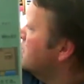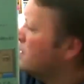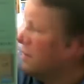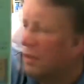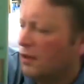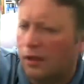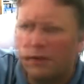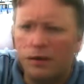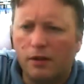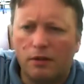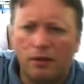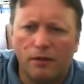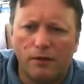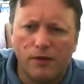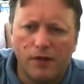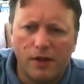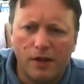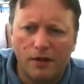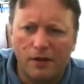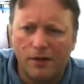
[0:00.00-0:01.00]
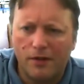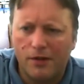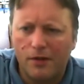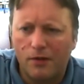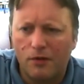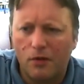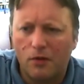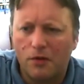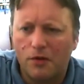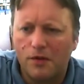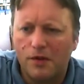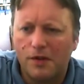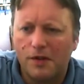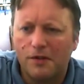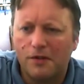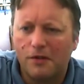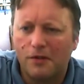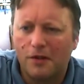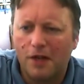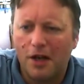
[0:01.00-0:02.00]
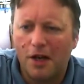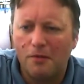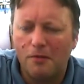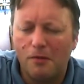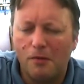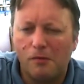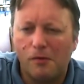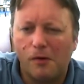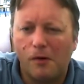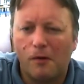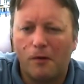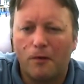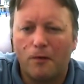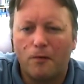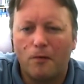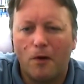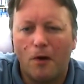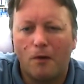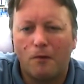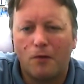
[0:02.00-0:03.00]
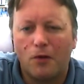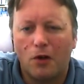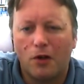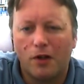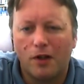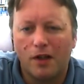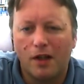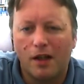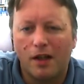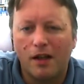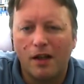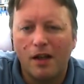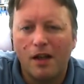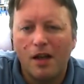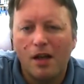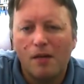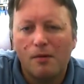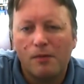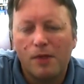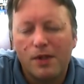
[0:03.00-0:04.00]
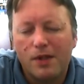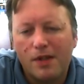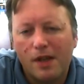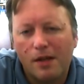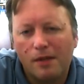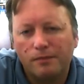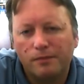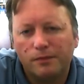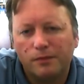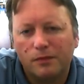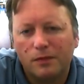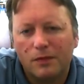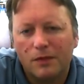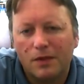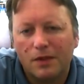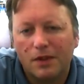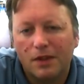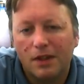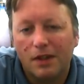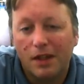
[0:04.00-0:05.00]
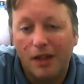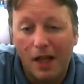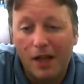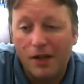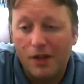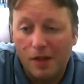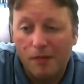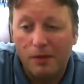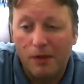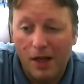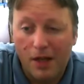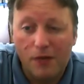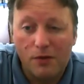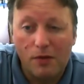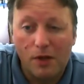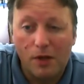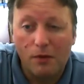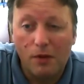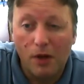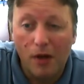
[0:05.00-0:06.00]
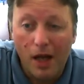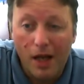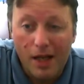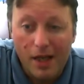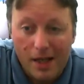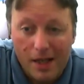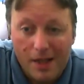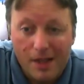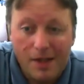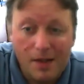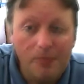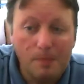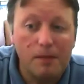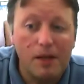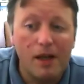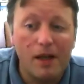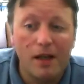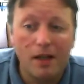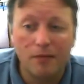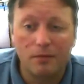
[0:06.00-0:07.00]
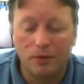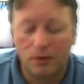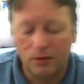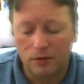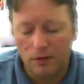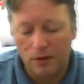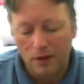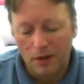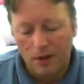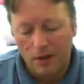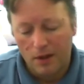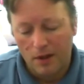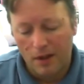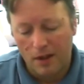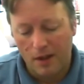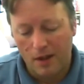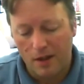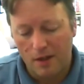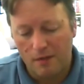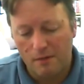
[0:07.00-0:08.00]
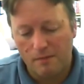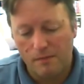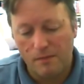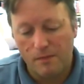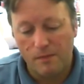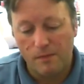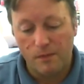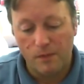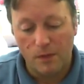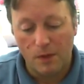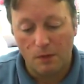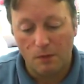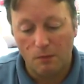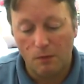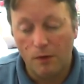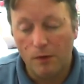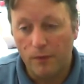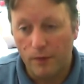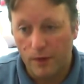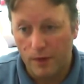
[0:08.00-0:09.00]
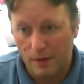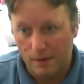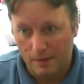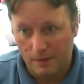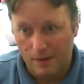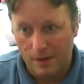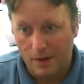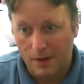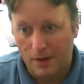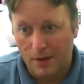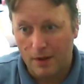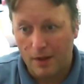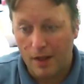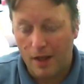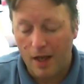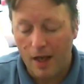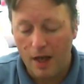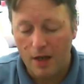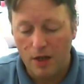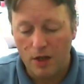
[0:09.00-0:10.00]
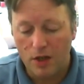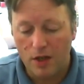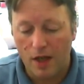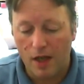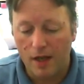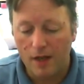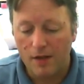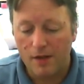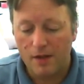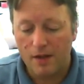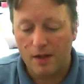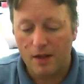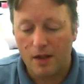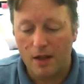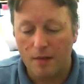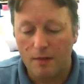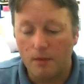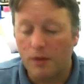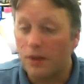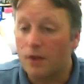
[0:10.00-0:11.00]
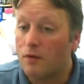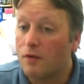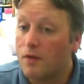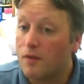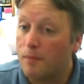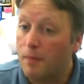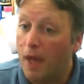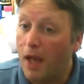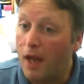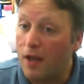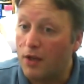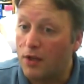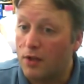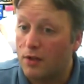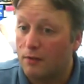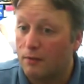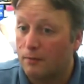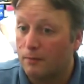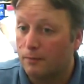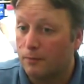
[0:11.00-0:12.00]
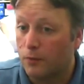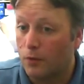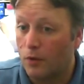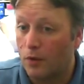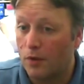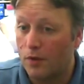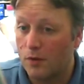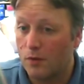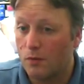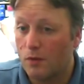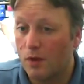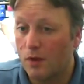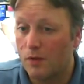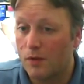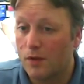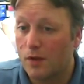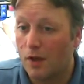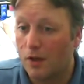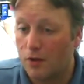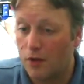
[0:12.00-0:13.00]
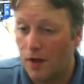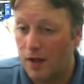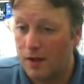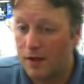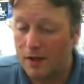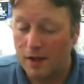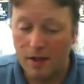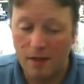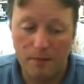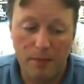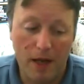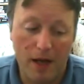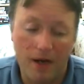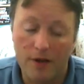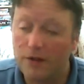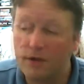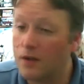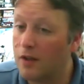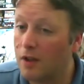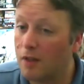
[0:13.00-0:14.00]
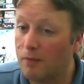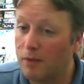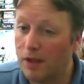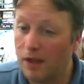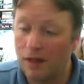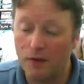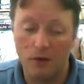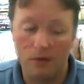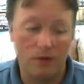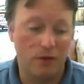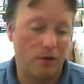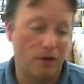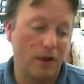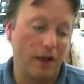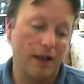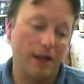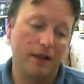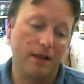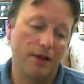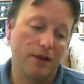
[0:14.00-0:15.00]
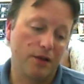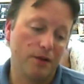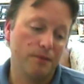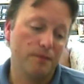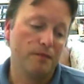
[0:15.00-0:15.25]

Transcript: I know I've seen it on several option things, and I can't remember whether I've got it yet. But it actually plays really well, and it is playable with the kanji text, but there is a patch for it as well, so a translated patch, so you can play it all through in English.